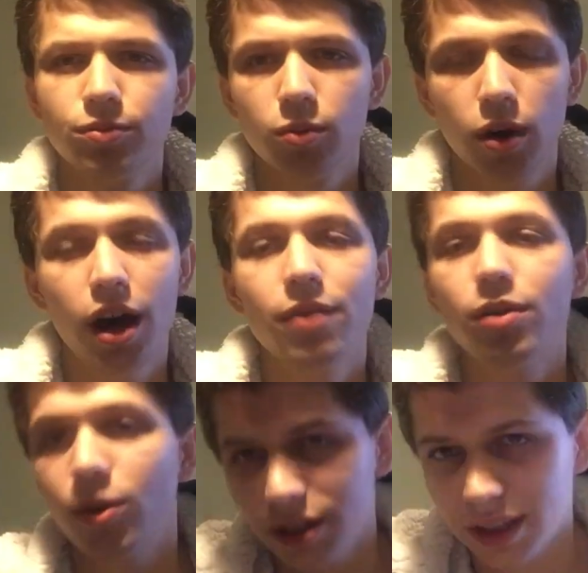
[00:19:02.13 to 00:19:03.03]
Well, I've
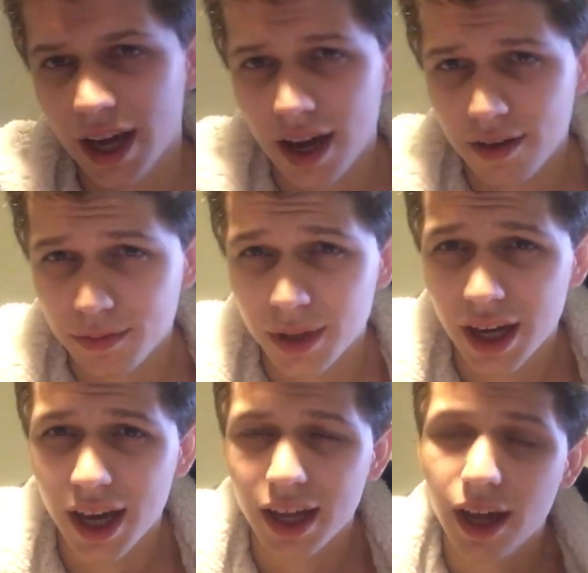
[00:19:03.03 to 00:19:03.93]
always have,
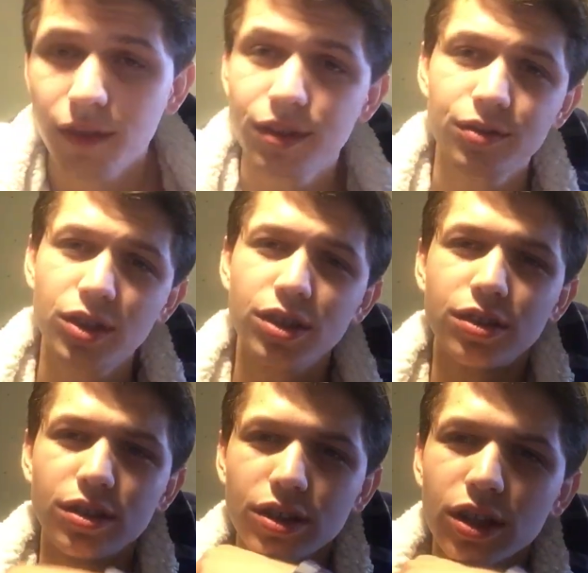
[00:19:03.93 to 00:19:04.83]
but I haven't really
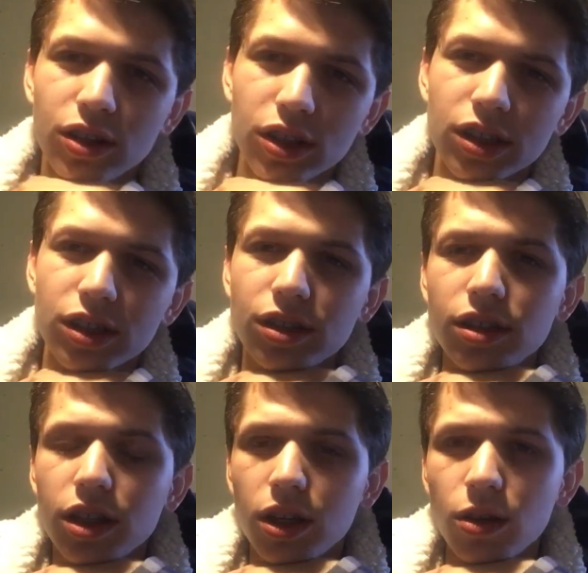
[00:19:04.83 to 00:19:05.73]
took a
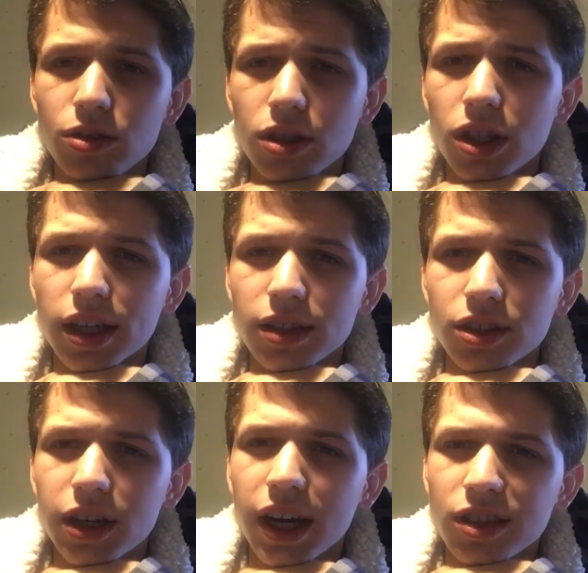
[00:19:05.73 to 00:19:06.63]
close look at
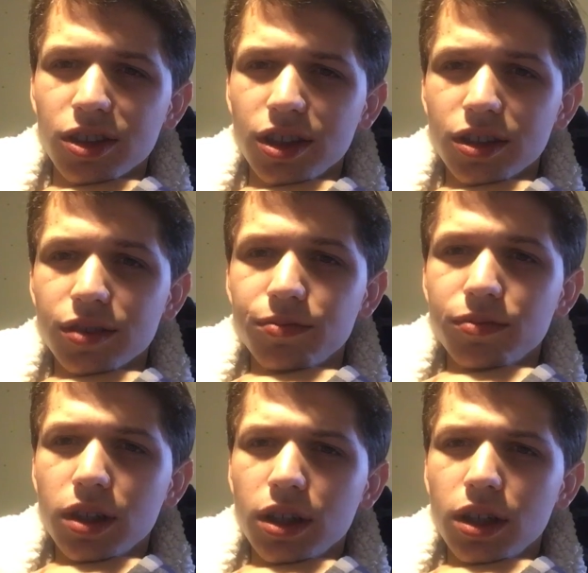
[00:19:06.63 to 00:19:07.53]
Zoroastrianism.
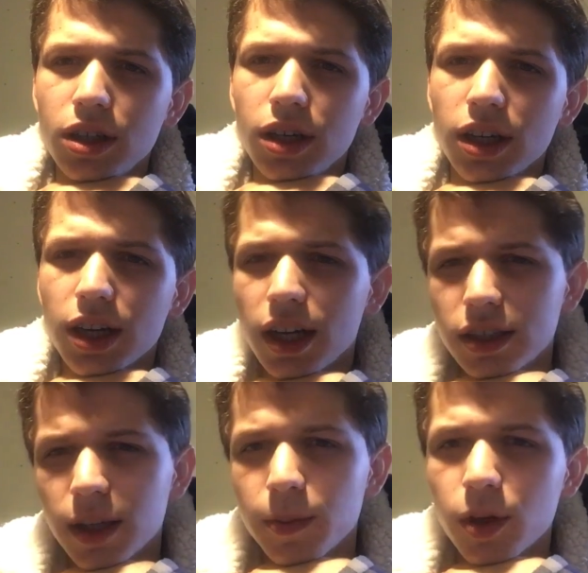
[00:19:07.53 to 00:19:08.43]
I kind of
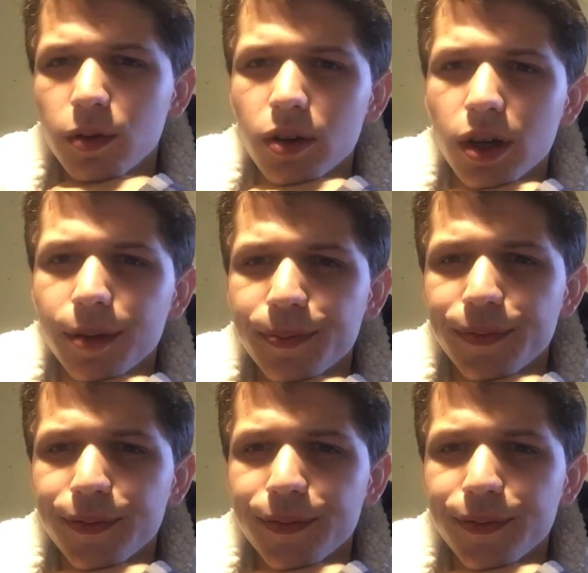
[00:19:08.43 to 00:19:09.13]
skipped over it.